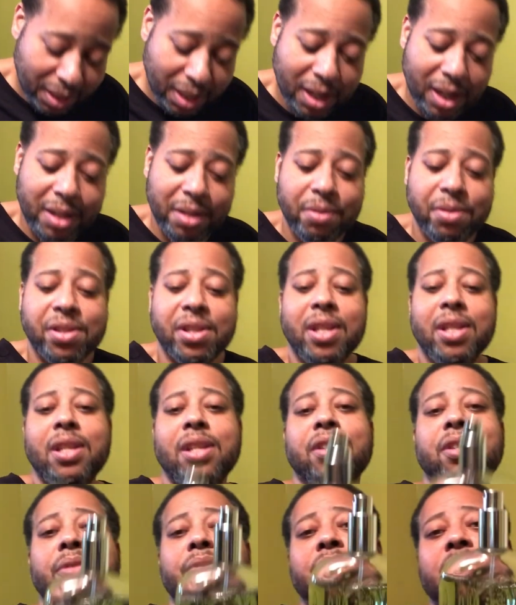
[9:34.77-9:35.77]
And you see the
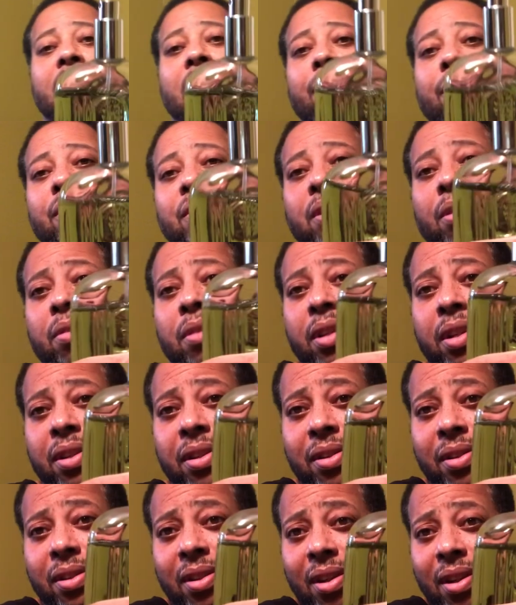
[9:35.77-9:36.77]
juice levels on
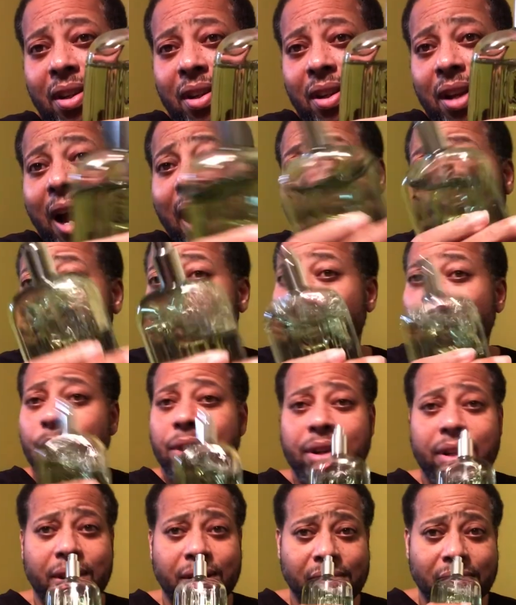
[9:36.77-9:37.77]
this. I've worn
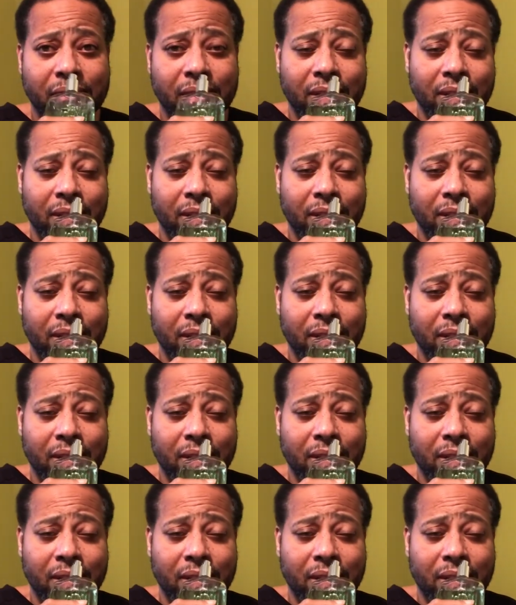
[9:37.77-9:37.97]
this.